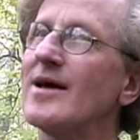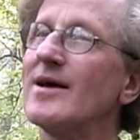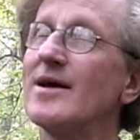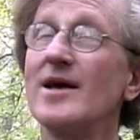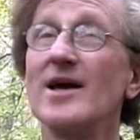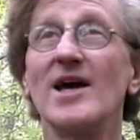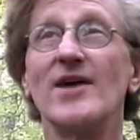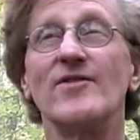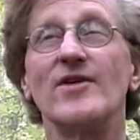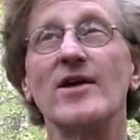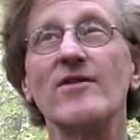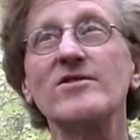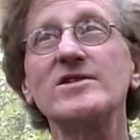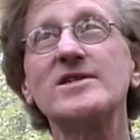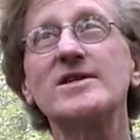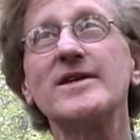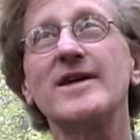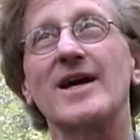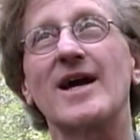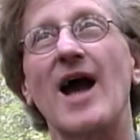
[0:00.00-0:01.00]
have you ever
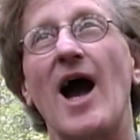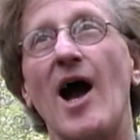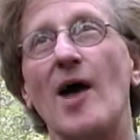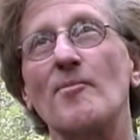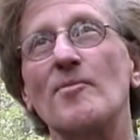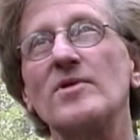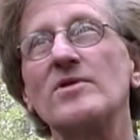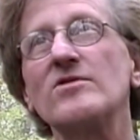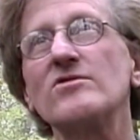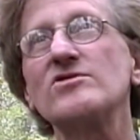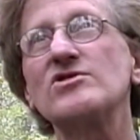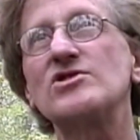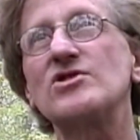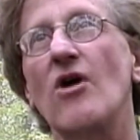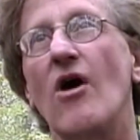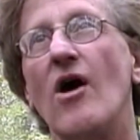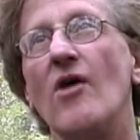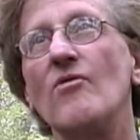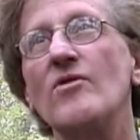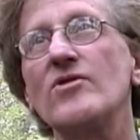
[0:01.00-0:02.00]
seen a carpenter
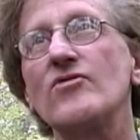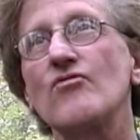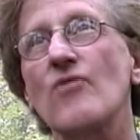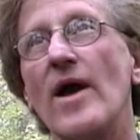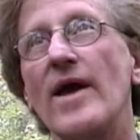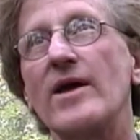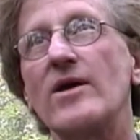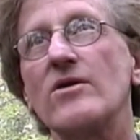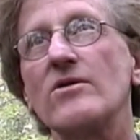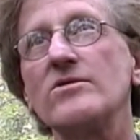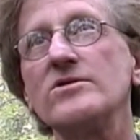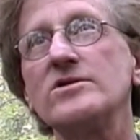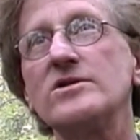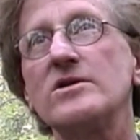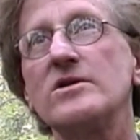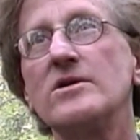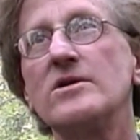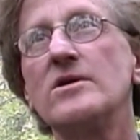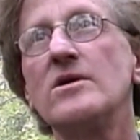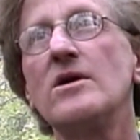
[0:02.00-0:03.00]
saw with rakers?
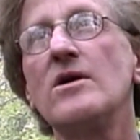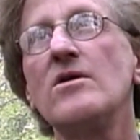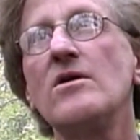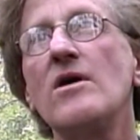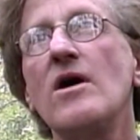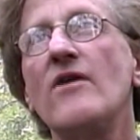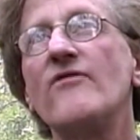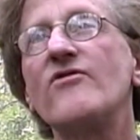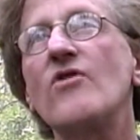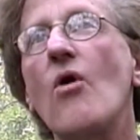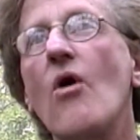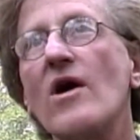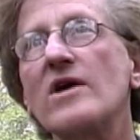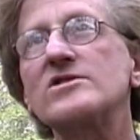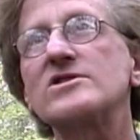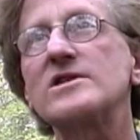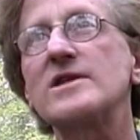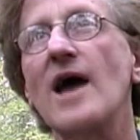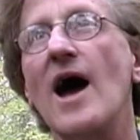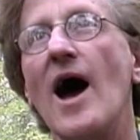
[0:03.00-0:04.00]
Of
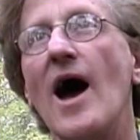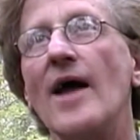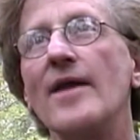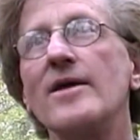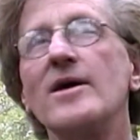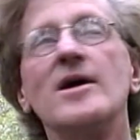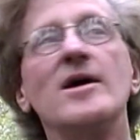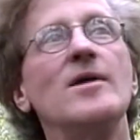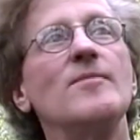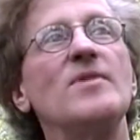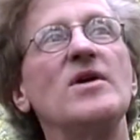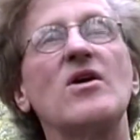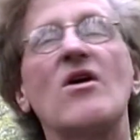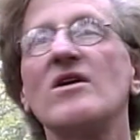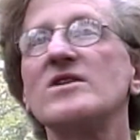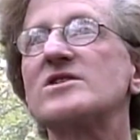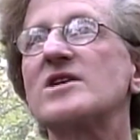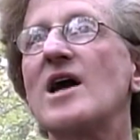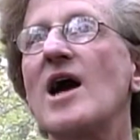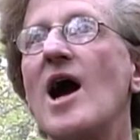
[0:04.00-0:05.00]
course not,
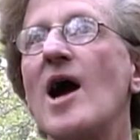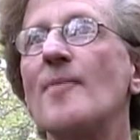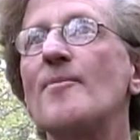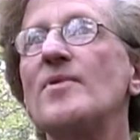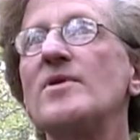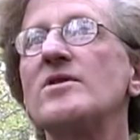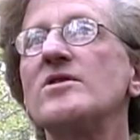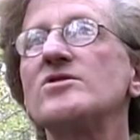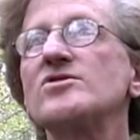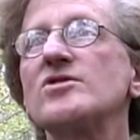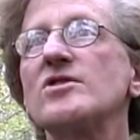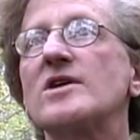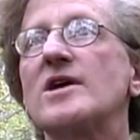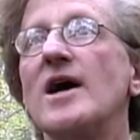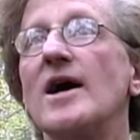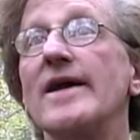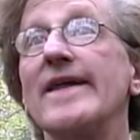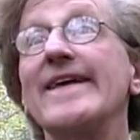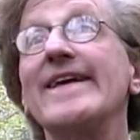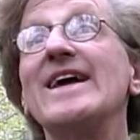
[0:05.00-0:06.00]
because carpenters are
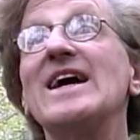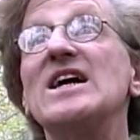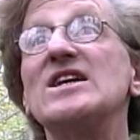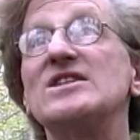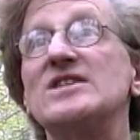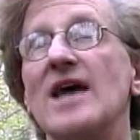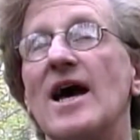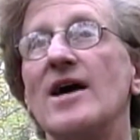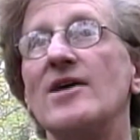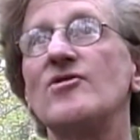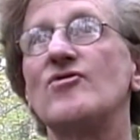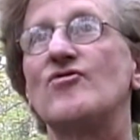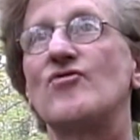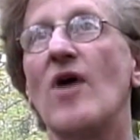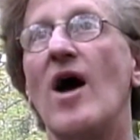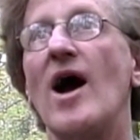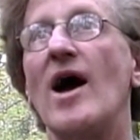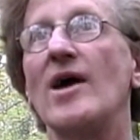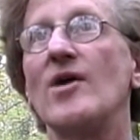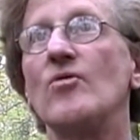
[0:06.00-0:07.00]
cutting dead,
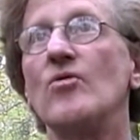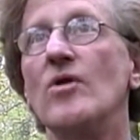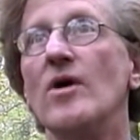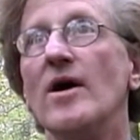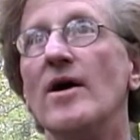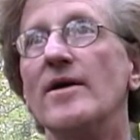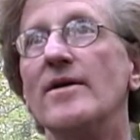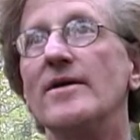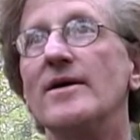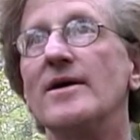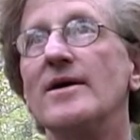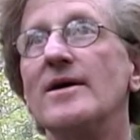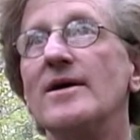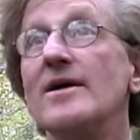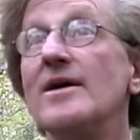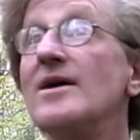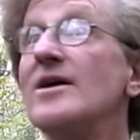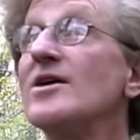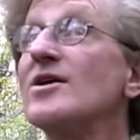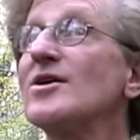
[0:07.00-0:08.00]
dry wood.
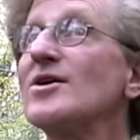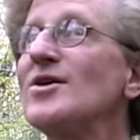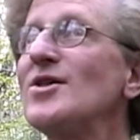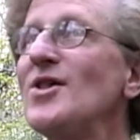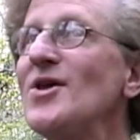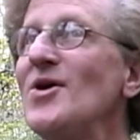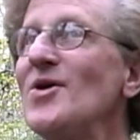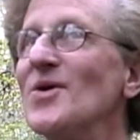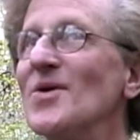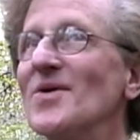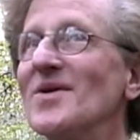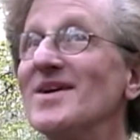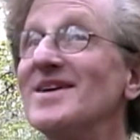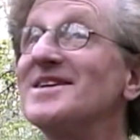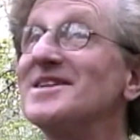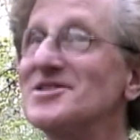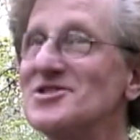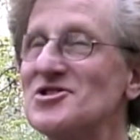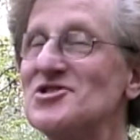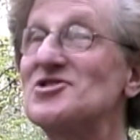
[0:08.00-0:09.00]
Clue,
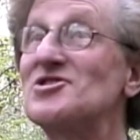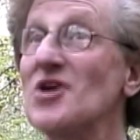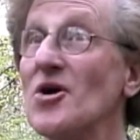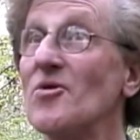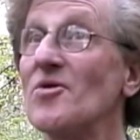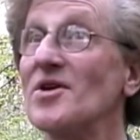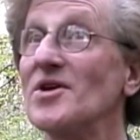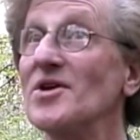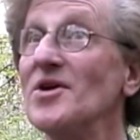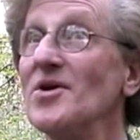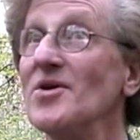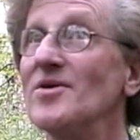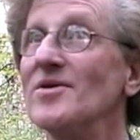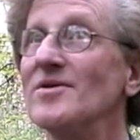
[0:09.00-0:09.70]
so are you.